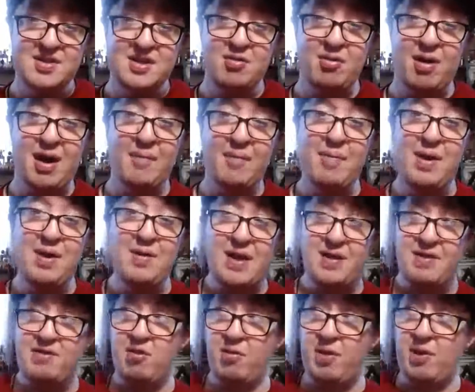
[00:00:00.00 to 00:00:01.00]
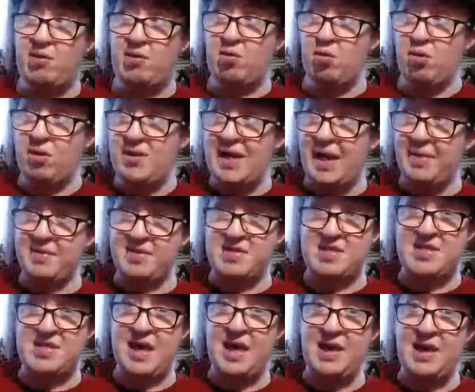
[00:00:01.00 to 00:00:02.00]
You know what I mean? Like, they're going down the
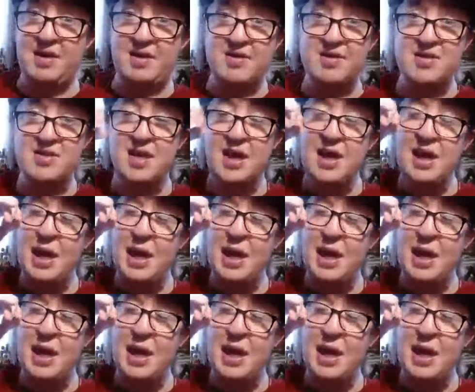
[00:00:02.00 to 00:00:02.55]
stairs.